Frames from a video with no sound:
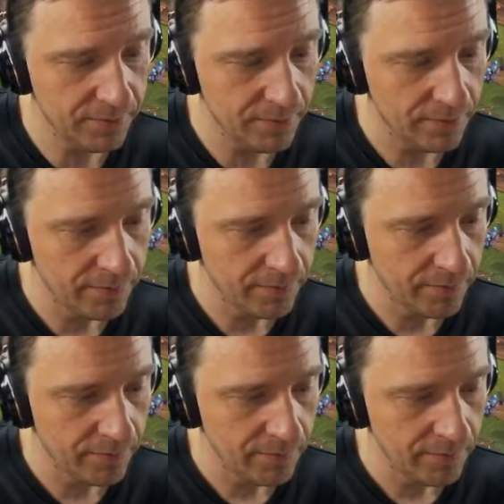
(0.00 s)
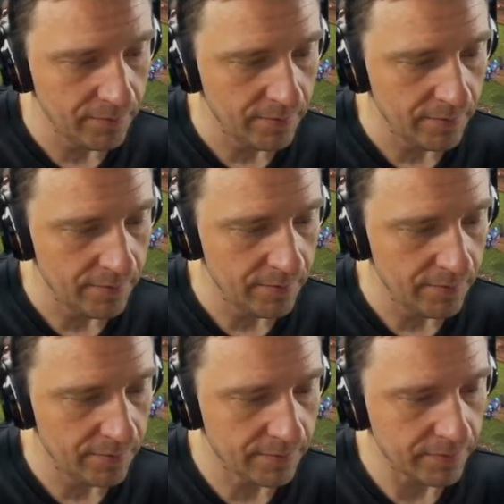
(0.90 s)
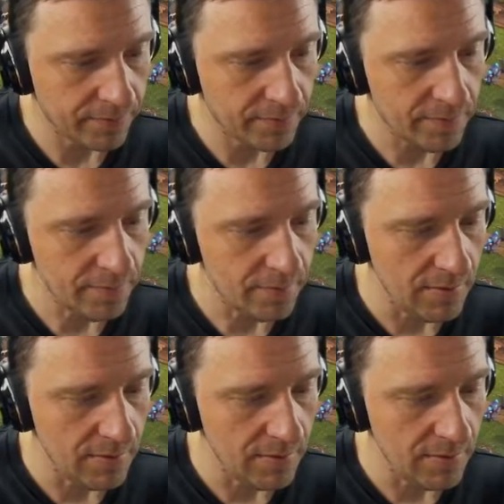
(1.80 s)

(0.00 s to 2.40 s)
Nothing is said.